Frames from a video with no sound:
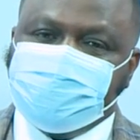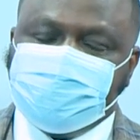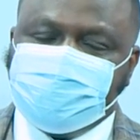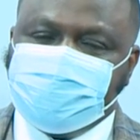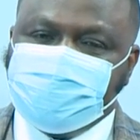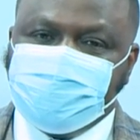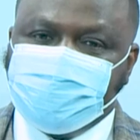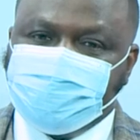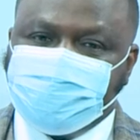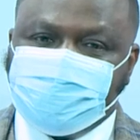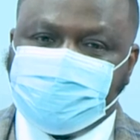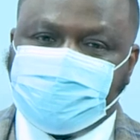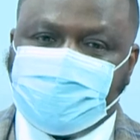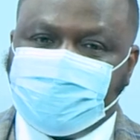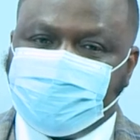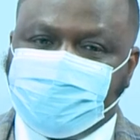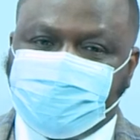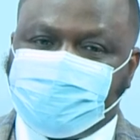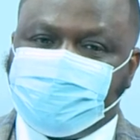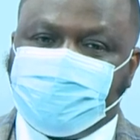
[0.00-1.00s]
the
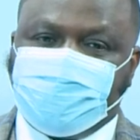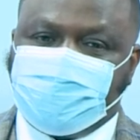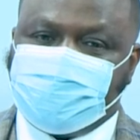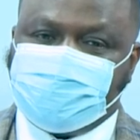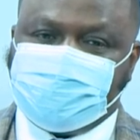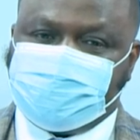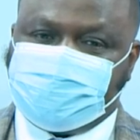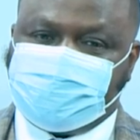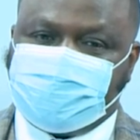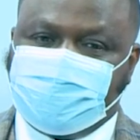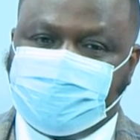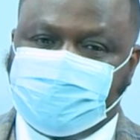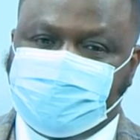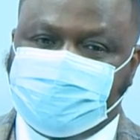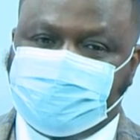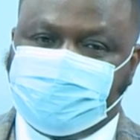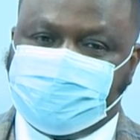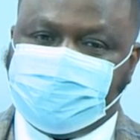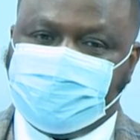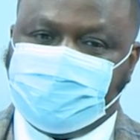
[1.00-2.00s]
ureter does not
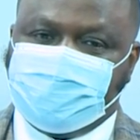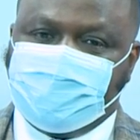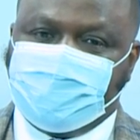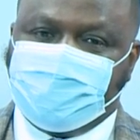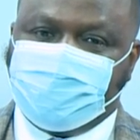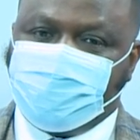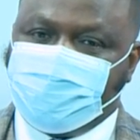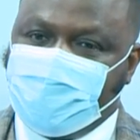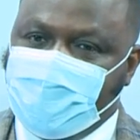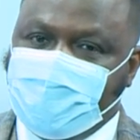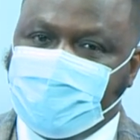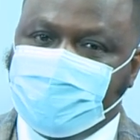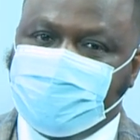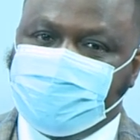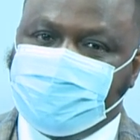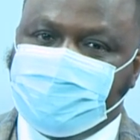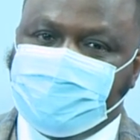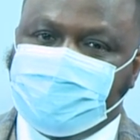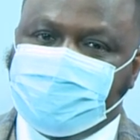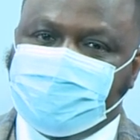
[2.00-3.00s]
understand it,
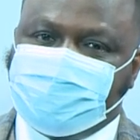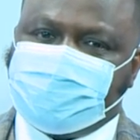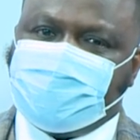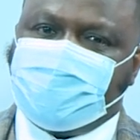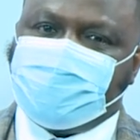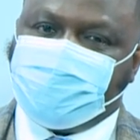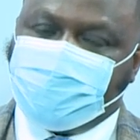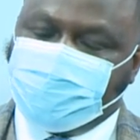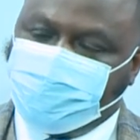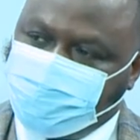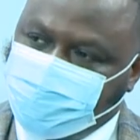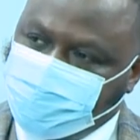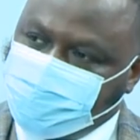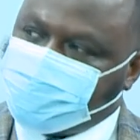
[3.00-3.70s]
why it cannot